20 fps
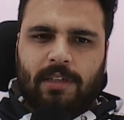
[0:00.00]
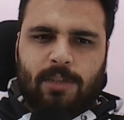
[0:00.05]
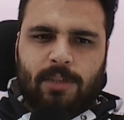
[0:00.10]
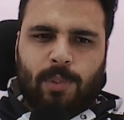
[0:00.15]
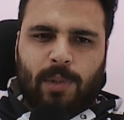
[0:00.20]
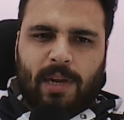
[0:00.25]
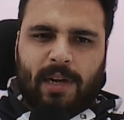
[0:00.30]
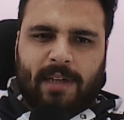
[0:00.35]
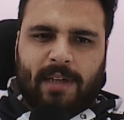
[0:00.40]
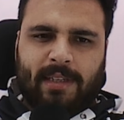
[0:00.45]
just
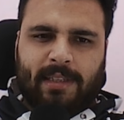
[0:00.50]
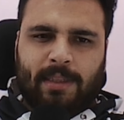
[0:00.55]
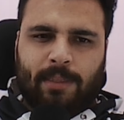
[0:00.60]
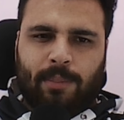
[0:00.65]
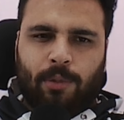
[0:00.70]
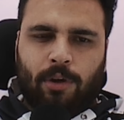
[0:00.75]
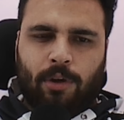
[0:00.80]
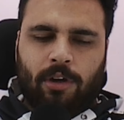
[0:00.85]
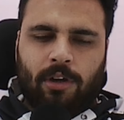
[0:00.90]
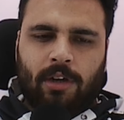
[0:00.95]
protecting the
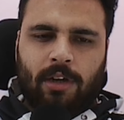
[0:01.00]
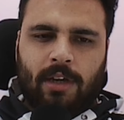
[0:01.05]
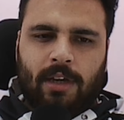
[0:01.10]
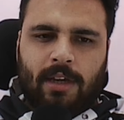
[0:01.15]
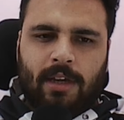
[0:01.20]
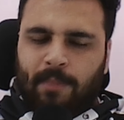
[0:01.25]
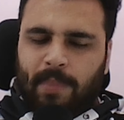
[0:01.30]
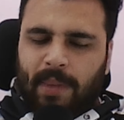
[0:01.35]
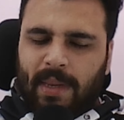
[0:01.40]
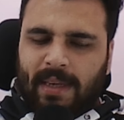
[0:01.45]
pawn
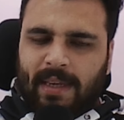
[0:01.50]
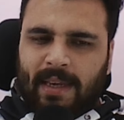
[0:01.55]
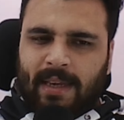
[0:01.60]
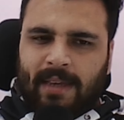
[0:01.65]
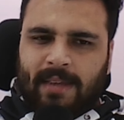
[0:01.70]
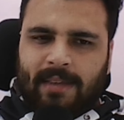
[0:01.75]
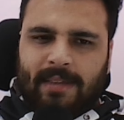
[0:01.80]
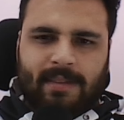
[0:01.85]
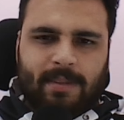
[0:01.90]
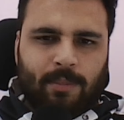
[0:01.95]
and
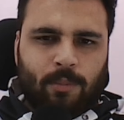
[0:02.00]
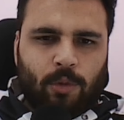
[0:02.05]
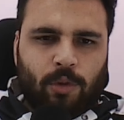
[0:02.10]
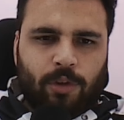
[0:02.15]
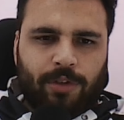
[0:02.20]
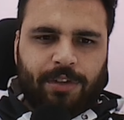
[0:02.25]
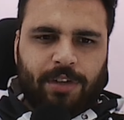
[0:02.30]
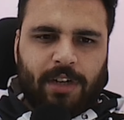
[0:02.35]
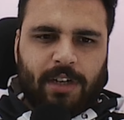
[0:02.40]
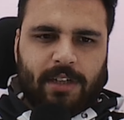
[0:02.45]
making some
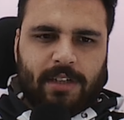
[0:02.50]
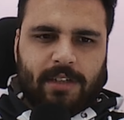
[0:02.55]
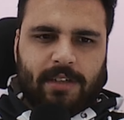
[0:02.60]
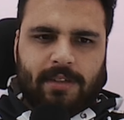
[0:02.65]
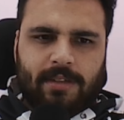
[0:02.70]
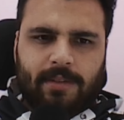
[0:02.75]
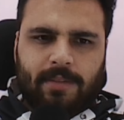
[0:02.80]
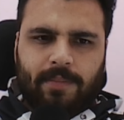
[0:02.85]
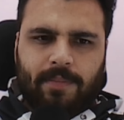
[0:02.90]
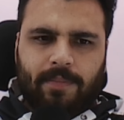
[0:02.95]
more
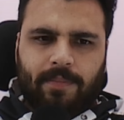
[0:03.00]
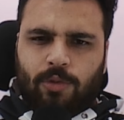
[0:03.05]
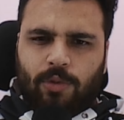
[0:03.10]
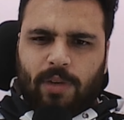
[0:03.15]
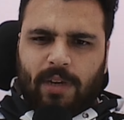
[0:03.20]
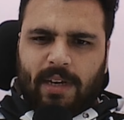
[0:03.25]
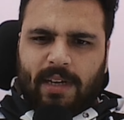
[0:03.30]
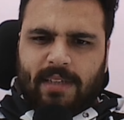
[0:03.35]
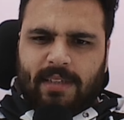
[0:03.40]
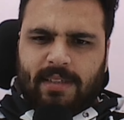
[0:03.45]
threats. So
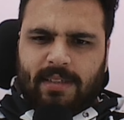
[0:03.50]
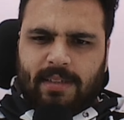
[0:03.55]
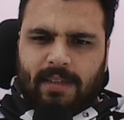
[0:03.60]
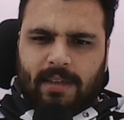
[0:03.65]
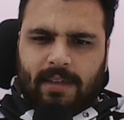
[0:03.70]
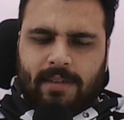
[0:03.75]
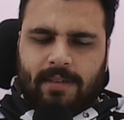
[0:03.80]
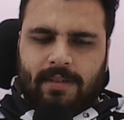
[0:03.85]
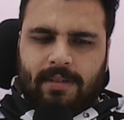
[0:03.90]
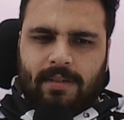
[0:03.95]

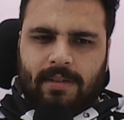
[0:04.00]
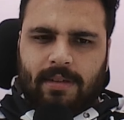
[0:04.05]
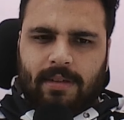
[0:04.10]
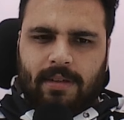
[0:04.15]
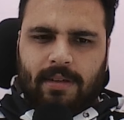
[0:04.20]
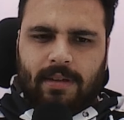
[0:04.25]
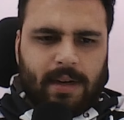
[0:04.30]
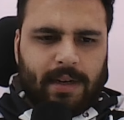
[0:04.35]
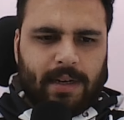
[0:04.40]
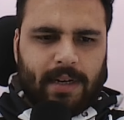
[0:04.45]
h6
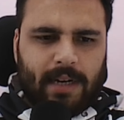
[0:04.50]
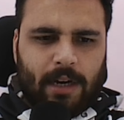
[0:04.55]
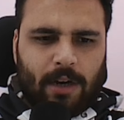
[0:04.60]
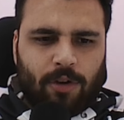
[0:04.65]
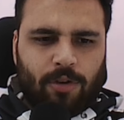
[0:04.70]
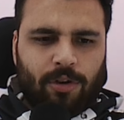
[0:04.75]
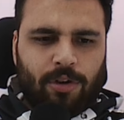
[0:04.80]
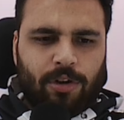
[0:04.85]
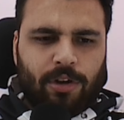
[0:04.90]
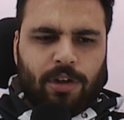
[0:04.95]
and
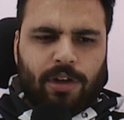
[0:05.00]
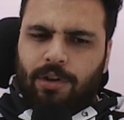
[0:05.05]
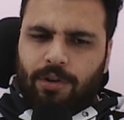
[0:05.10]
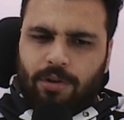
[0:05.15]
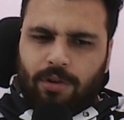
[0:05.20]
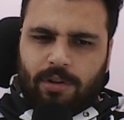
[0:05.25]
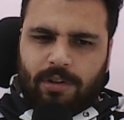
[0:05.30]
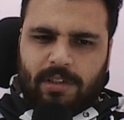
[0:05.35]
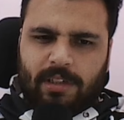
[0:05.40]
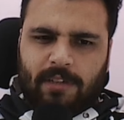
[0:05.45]
now
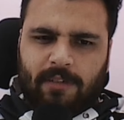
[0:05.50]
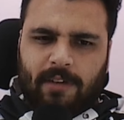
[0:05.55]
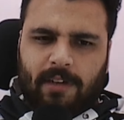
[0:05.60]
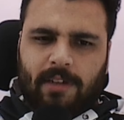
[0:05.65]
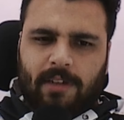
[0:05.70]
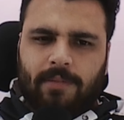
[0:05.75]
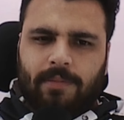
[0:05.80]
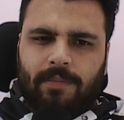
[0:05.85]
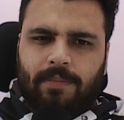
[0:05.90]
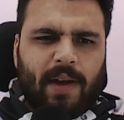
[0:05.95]
rook
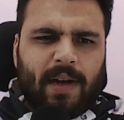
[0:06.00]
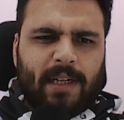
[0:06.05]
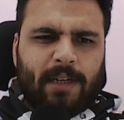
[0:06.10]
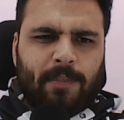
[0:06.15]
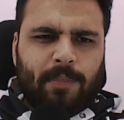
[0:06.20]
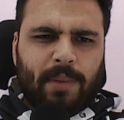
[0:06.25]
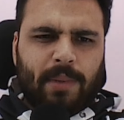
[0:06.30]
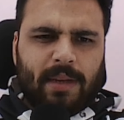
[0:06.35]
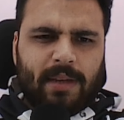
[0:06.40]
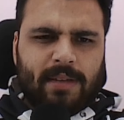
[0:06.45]
c1. White
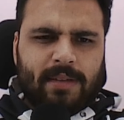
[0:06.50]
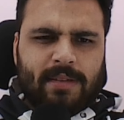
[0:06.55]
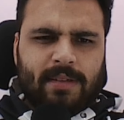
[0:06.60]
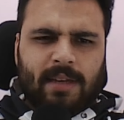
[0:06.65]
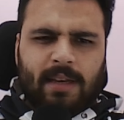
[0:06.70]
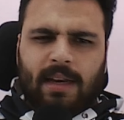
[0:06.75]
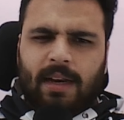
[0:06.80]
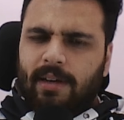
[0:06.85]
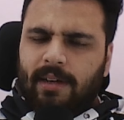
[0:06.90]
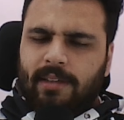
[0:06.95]
brings
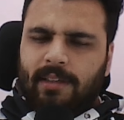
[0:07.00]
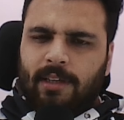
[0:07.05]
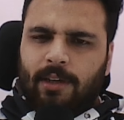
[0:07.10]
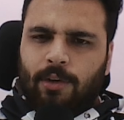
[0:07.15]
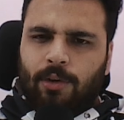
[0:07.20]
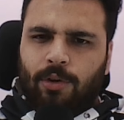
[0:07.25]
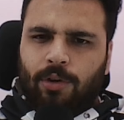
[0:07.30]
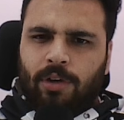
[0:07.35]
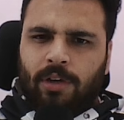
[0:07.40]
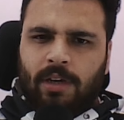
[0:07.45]
another
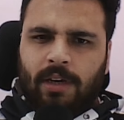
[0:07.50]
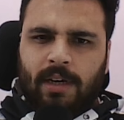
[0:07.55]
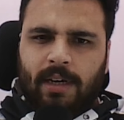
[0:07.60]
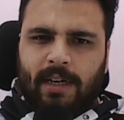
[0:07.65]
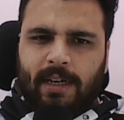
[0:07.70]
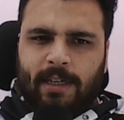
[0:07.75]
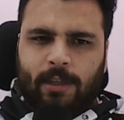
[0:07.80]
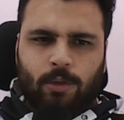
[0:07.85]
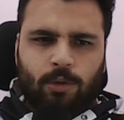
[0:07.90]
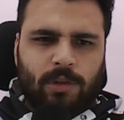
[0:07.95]
rook
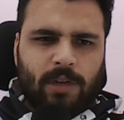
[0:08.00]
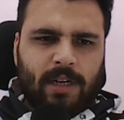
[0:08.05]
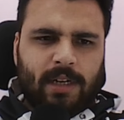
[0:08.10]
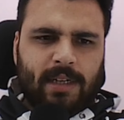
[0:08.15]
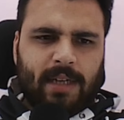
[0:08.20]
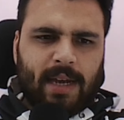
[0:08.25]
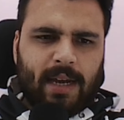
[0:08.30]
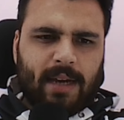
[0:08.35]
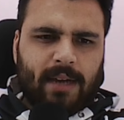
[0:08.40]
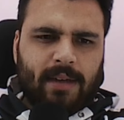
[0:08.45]
into the
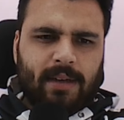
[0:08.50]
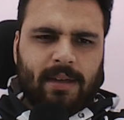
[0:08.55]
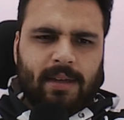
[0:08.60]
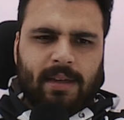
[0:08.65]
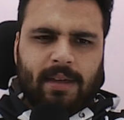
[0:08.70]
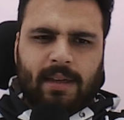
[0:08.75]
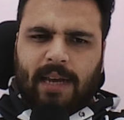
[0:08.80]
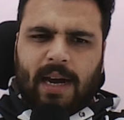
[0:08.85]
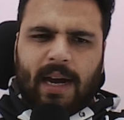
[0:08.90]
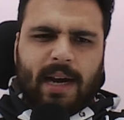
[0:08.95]
attack.
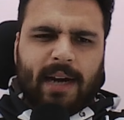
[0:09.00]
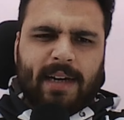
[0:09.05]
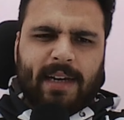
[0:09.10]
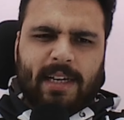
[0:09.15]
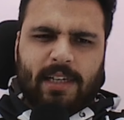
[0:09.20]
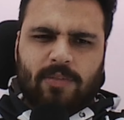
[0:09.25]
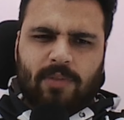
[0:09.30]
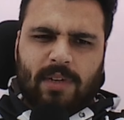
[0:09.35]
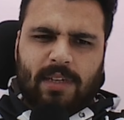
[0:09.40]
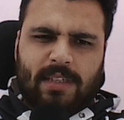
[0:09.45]
The
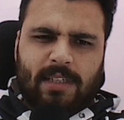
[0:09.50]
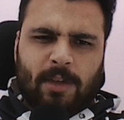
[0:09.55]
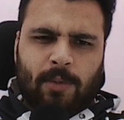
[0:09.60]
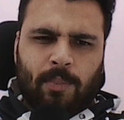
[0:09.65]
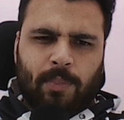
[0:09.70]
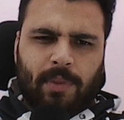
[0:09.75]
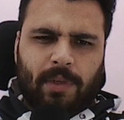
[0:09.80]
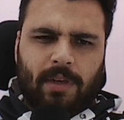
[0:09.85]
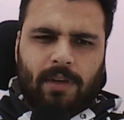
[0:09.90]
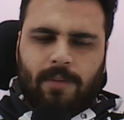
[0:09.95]
idea is very
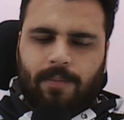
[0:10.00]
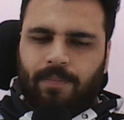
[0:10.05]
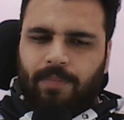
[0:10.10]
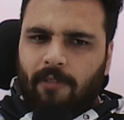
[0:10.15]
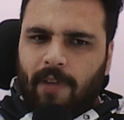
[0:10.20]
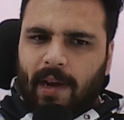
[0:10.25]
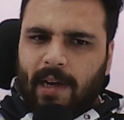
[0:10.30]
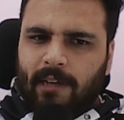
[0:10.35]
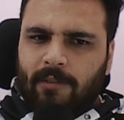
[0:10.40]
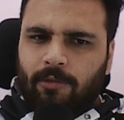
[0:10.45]
simple.
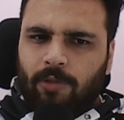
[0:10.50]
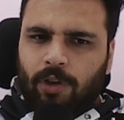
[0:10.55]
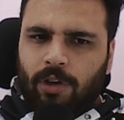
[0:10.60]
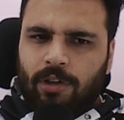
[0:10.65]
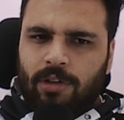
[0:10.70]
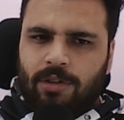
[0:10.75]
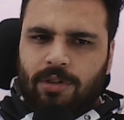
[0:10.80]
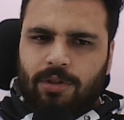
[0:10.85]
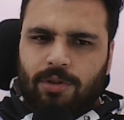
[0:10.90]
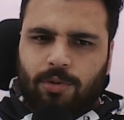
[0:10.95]
White
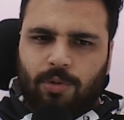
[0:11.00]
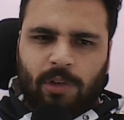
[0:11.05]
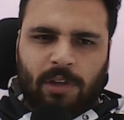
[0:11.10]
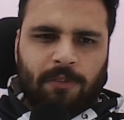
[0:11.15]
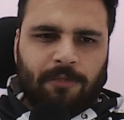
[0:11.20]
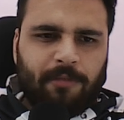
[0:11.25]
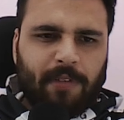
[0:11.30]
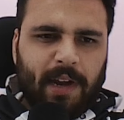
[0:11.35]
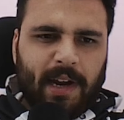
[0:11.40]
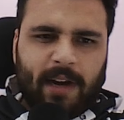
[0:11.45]
wants to
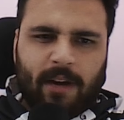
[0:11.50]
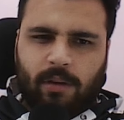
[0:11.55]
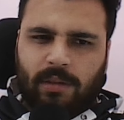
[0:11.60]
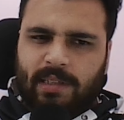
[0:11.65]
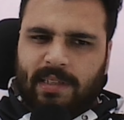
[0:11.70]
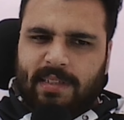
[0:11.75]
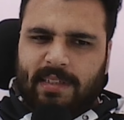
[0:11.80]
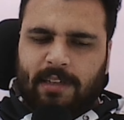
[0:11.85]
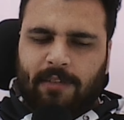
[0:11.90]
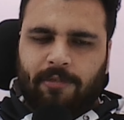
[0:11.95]
invade on
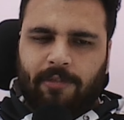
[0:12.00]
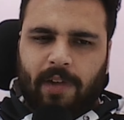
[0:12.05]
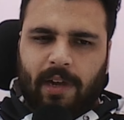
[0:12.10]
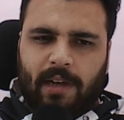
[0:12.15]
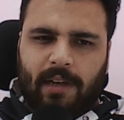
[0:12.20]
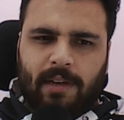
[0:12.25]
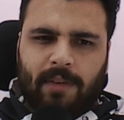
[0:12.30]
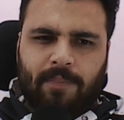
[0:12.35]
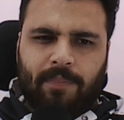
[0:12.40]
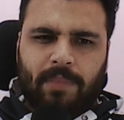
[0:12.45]
the c
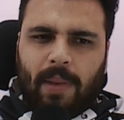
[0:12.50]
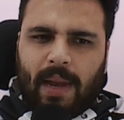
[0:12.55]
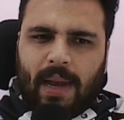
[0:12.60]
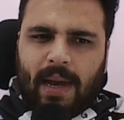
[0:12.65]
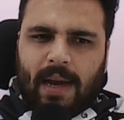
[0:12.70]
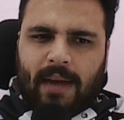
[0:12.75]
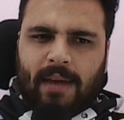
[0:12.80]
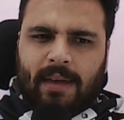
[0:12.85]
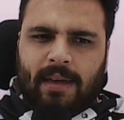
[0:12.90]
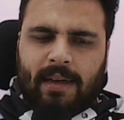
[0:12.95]
file.
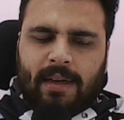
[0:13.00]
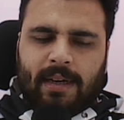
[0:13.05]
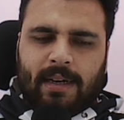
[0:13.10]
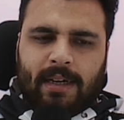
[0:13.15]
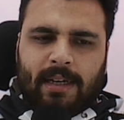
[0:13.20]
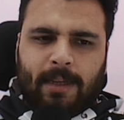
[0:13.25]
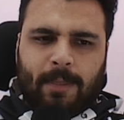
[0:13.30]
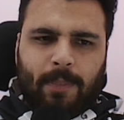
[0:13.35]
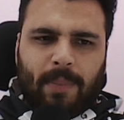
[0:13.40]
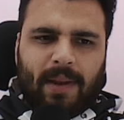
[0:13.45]
Black
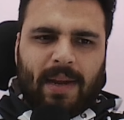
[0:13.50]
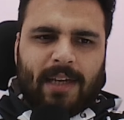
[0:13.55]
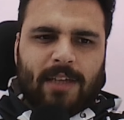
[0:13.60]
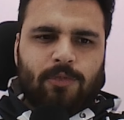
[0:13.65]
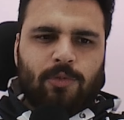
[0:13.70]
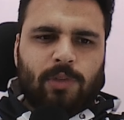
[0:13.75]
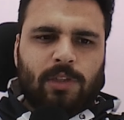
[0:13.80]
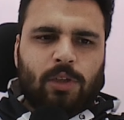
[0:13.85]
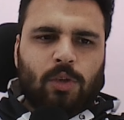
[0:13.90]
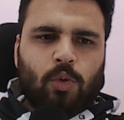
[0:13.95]

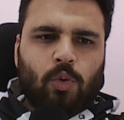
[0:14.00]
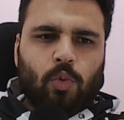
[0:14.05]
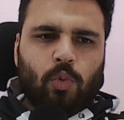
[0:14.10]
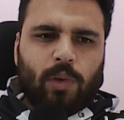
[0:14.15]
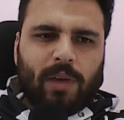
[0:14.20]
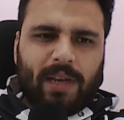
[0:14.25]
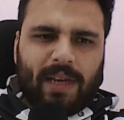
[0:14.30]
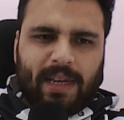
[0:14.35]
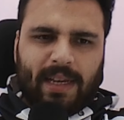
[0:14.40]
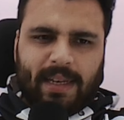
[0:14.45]
replies with
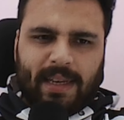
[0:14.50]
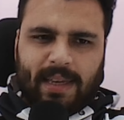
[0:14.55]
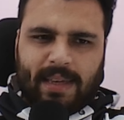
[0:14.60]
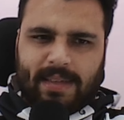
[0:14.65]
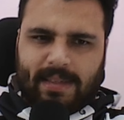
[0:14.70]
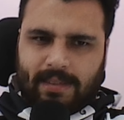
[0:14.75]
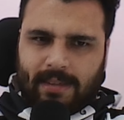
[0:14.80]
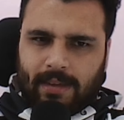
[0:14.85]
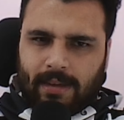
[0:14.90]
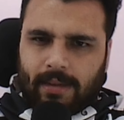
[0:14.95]
queen
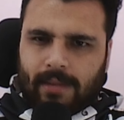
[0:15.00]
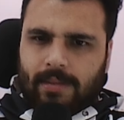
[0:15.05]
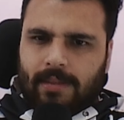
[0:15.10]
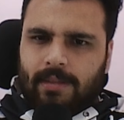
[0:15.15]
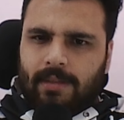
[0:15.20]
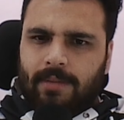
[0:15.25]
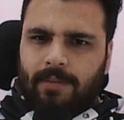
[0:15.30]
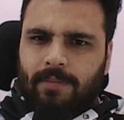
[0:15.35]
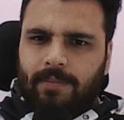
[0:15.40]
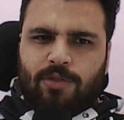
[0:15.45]
a6,
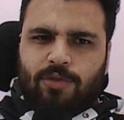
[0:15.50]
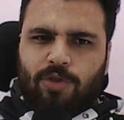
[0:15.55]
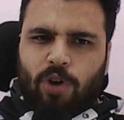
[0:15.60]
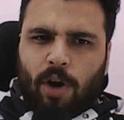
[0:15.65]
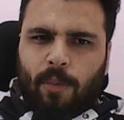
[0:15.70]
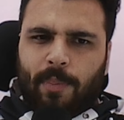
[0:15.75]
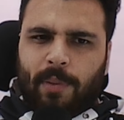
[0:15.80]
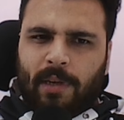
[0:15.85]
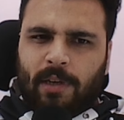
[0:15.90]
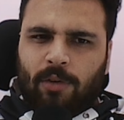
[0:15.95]

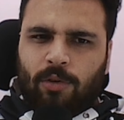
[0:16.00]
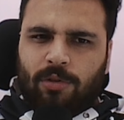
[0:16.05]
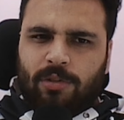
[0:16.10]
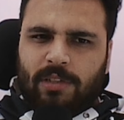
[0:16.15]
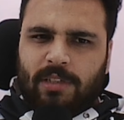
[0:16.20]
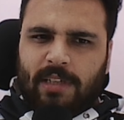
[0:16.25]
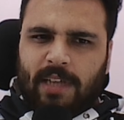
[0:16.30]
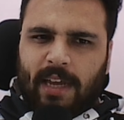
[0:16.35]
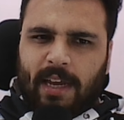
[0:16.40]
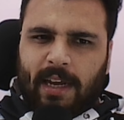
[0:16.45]
stopping rook
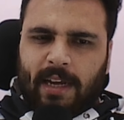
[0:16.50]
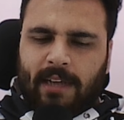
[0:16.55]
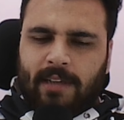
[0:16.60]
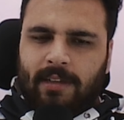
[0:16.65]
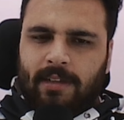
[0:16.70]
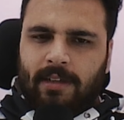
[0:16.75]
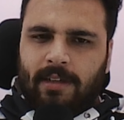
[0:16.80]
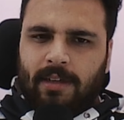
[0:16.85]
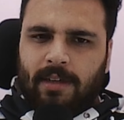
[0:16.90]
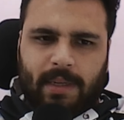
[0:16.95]

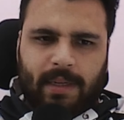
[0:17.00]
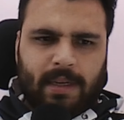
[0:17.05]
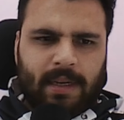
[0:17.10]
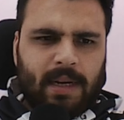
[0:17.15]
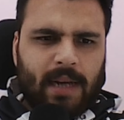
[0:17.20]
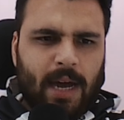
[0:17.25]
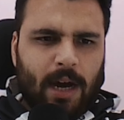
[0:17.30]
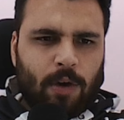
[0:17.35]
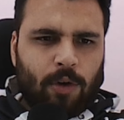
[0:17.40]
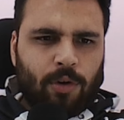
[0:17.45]
c8, but
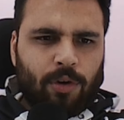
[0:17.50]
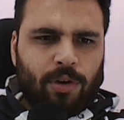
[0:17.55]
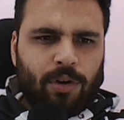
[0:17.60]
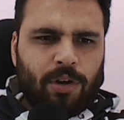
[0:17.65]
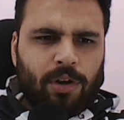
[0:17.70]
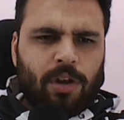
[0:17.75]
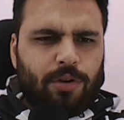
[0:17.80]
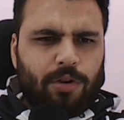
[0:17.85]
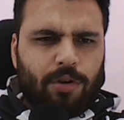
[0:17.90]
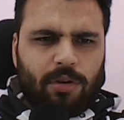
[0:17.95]
now
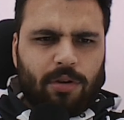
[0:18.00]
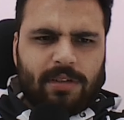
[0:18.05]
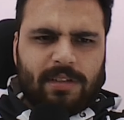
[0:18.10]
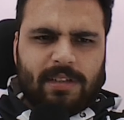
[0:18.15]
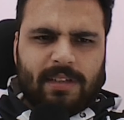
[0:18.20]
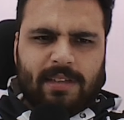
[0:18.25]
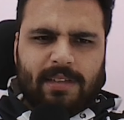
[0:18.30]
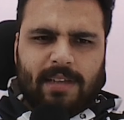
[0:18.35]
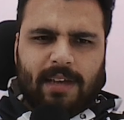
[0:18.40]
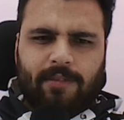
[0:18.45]
rook
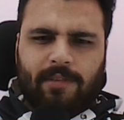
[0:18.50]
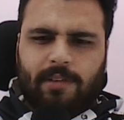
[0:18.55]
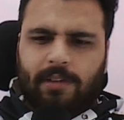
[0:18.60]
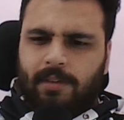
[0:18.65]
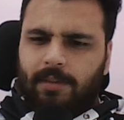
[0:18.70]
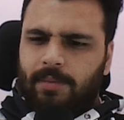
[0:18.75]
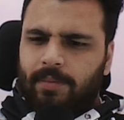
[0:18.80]
c7.